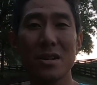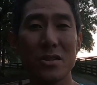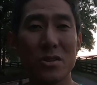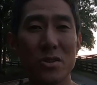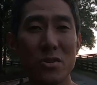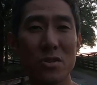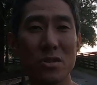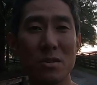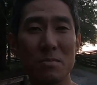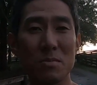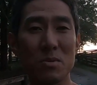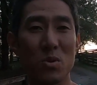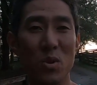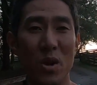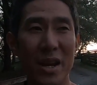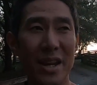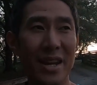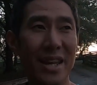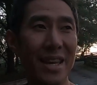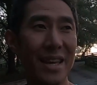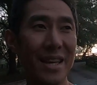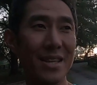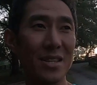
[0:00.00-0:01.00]
do some
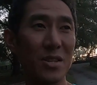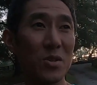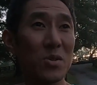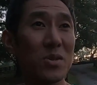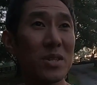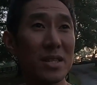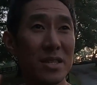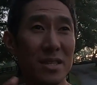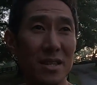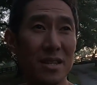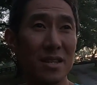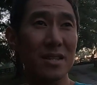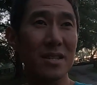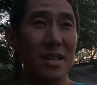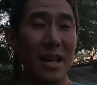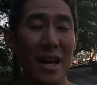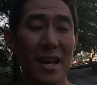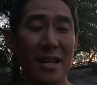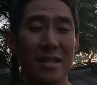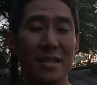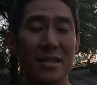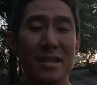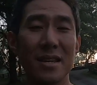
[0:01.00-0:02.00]
training using this
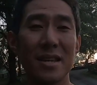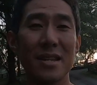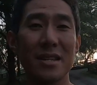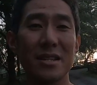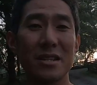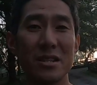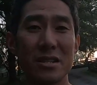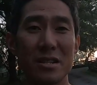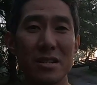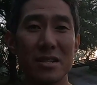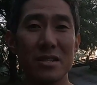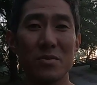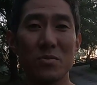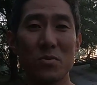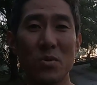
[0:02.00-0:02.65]
as a good